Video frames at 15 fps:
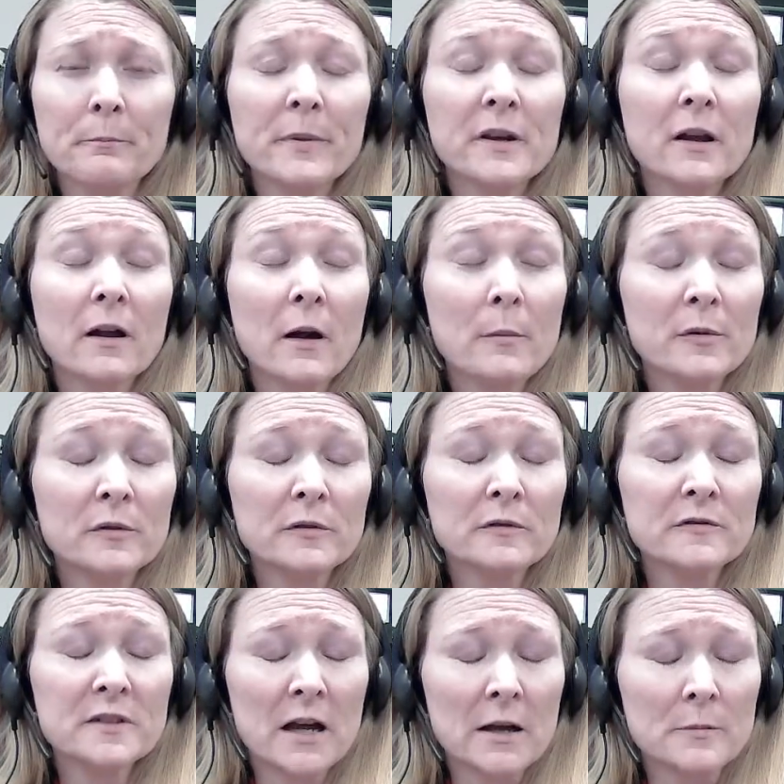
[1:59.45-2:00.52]
but a couple
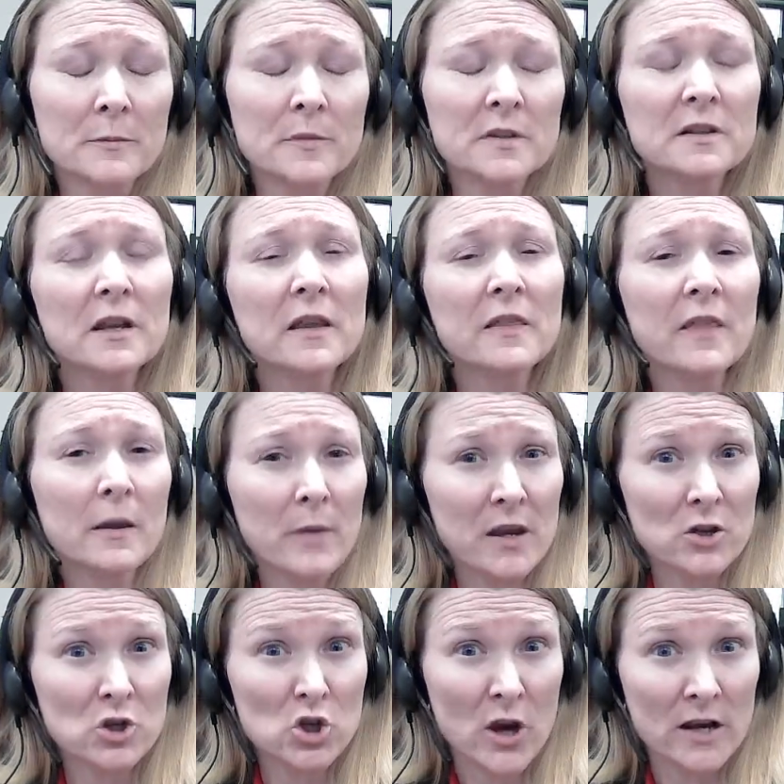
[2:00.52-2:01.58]
of times they may
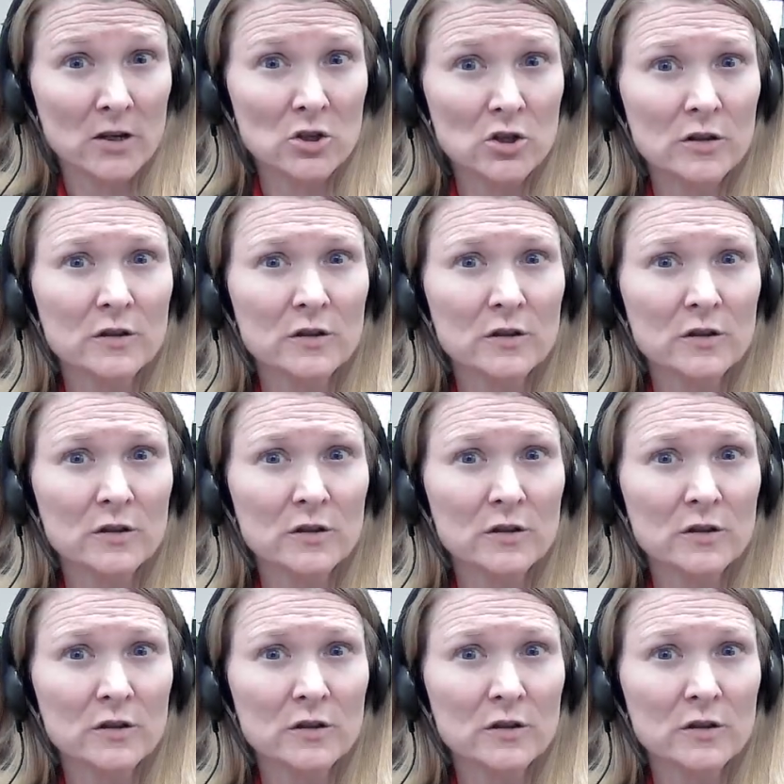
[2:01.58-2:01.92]
change.